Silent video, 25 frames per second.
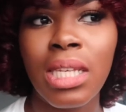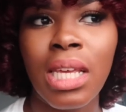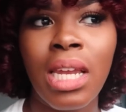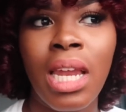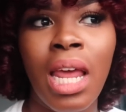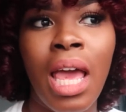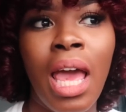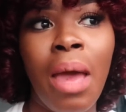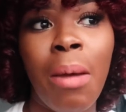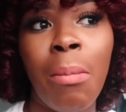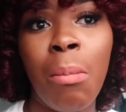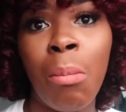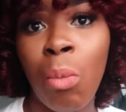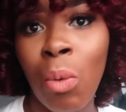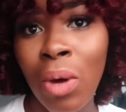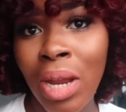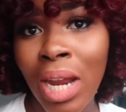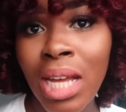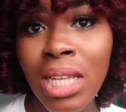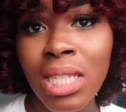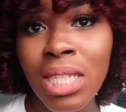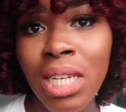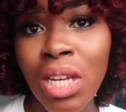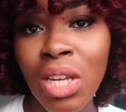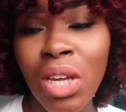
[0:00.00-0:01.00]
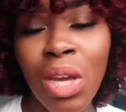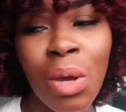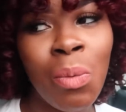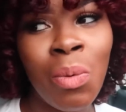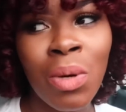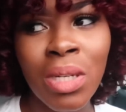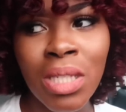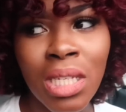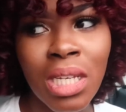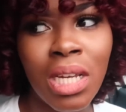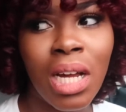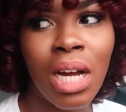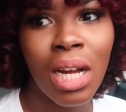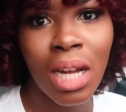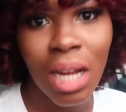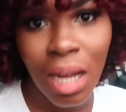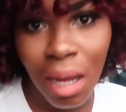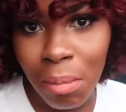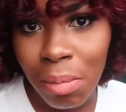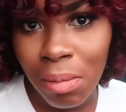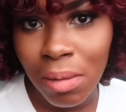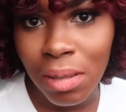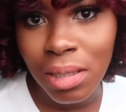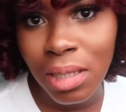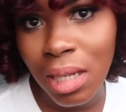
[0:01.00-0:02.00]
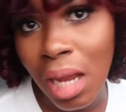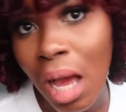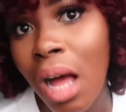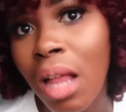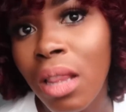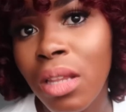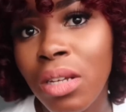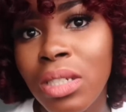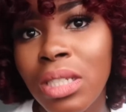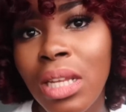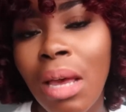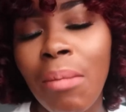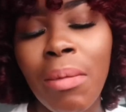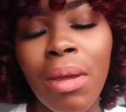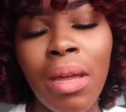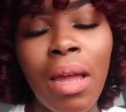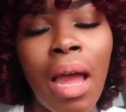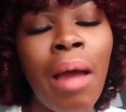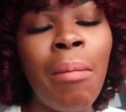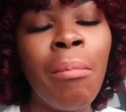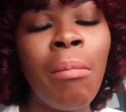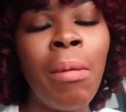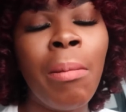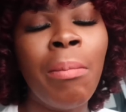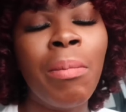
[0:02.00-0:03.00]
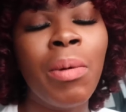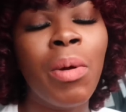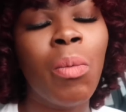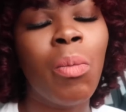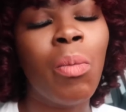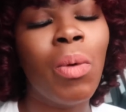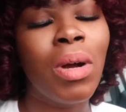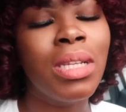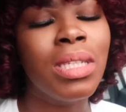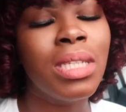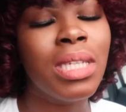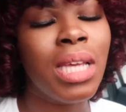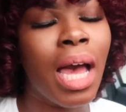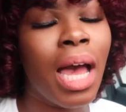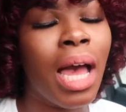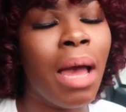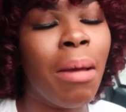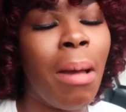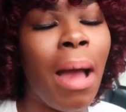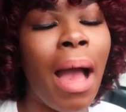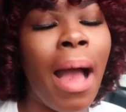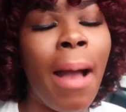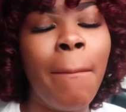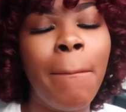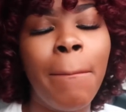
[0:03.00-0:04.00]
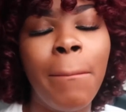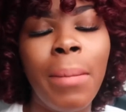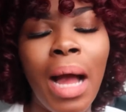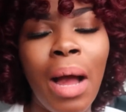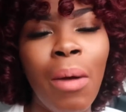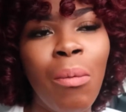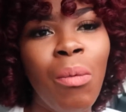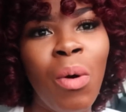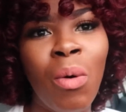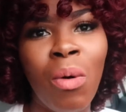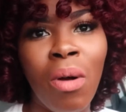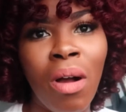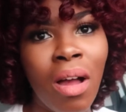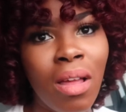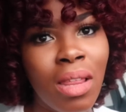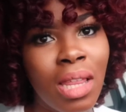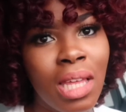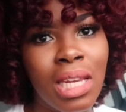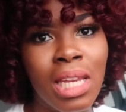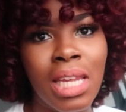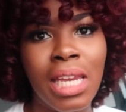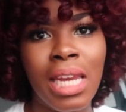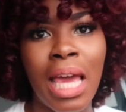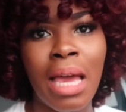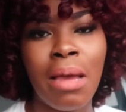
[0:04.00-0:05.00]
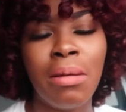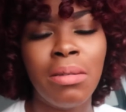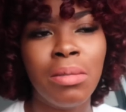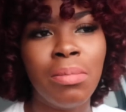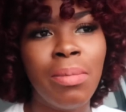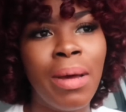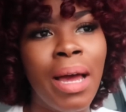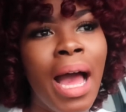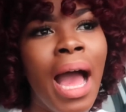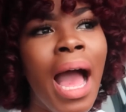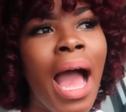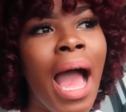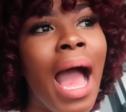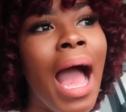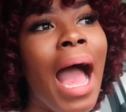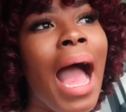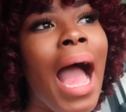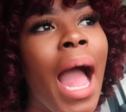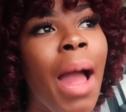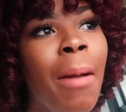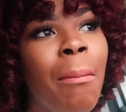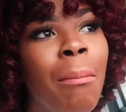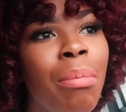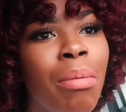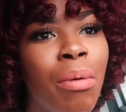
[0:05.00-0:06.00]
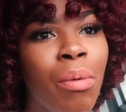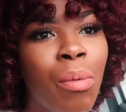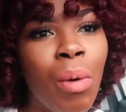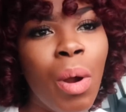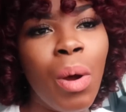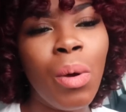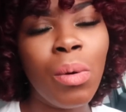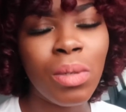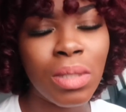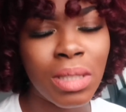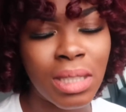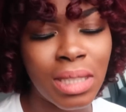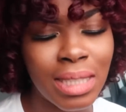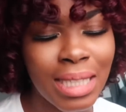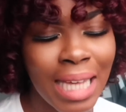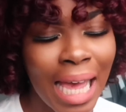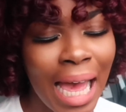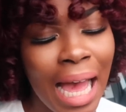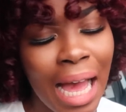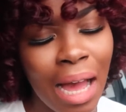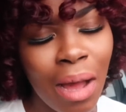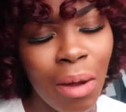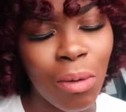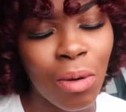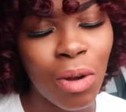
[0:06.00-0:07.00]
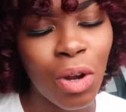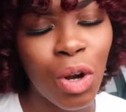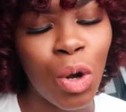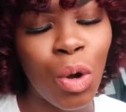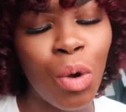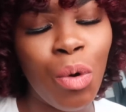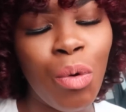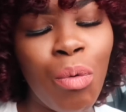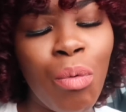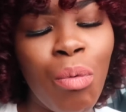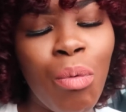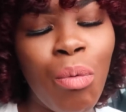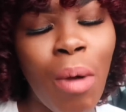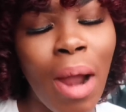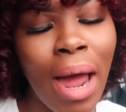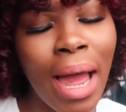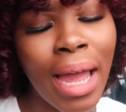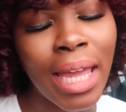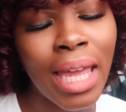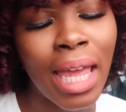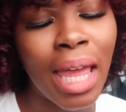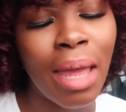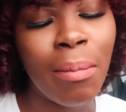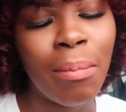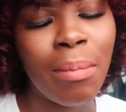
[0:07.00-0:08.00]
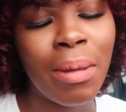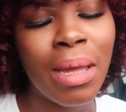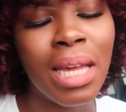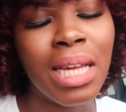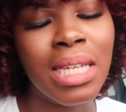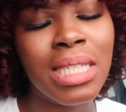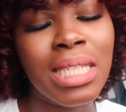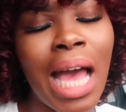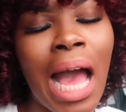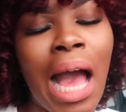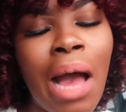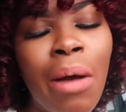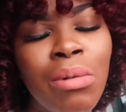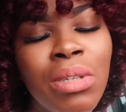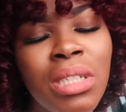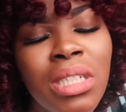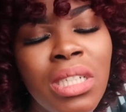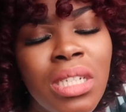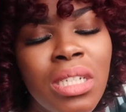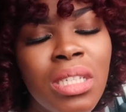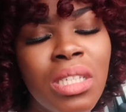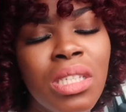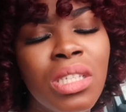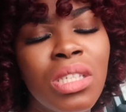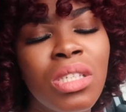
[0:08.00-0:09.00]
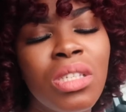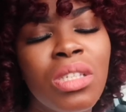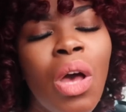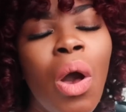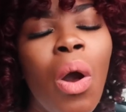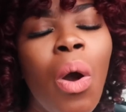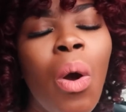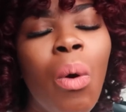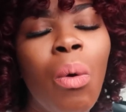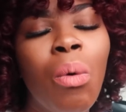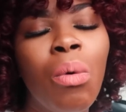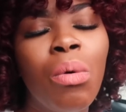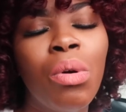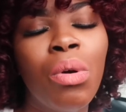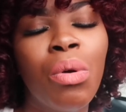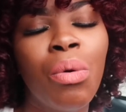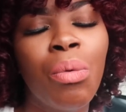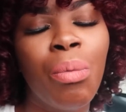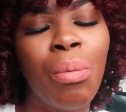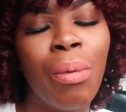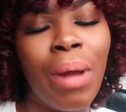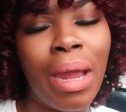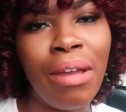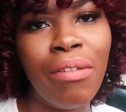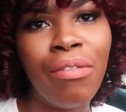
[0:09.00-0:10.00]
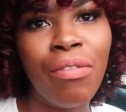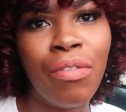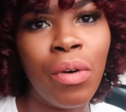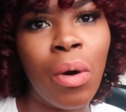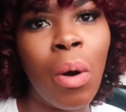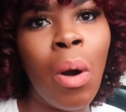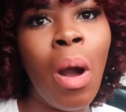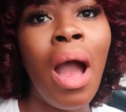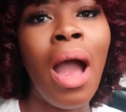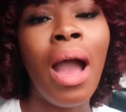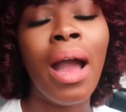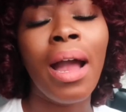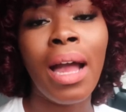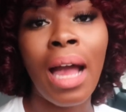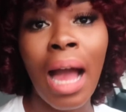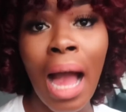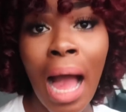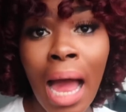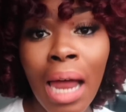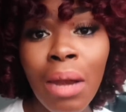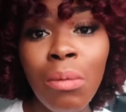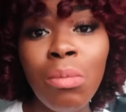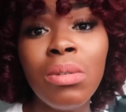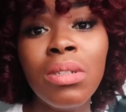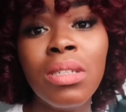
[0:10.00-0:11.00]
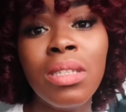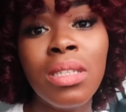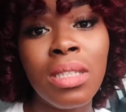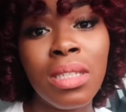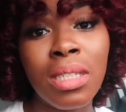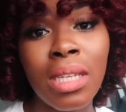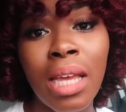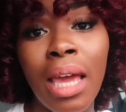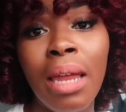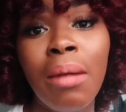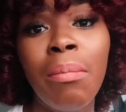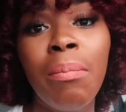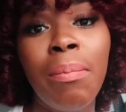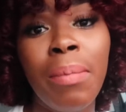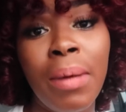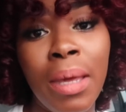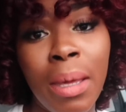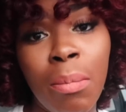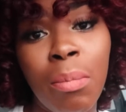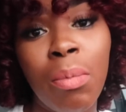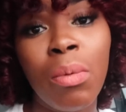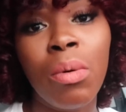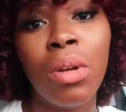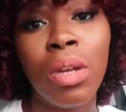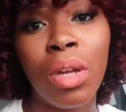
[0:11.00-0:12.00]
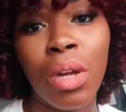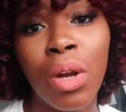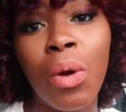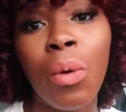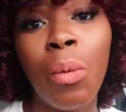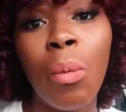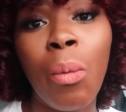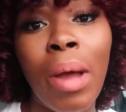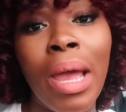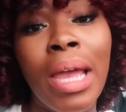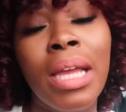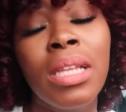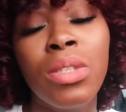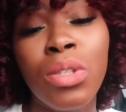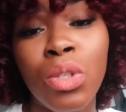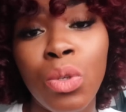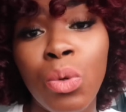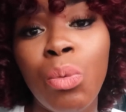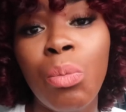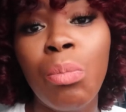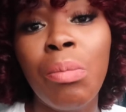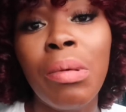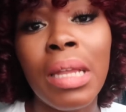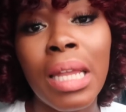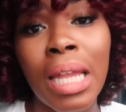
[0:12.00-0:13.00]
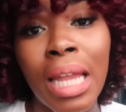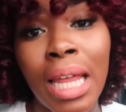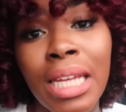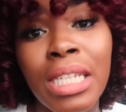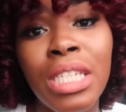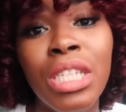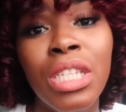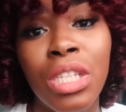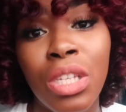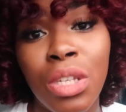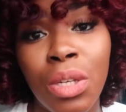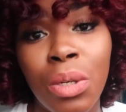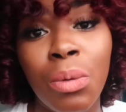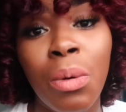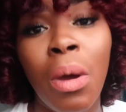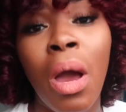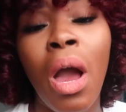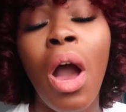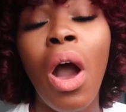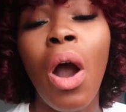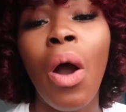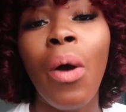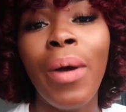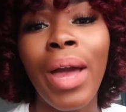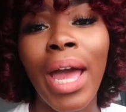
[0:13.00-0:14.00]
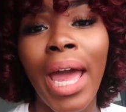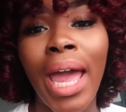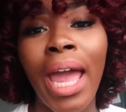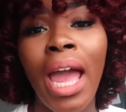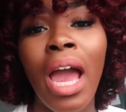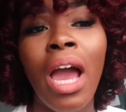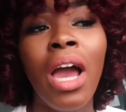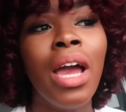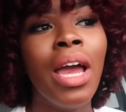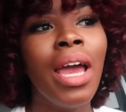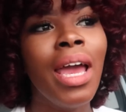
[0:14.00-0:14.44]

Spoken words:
And when I tell you it wasn't a couple of dollars, I mean, I remember one time, I won't call any names, but I broke down crying because I was just so grateful. God will send people your way to bless you, okay?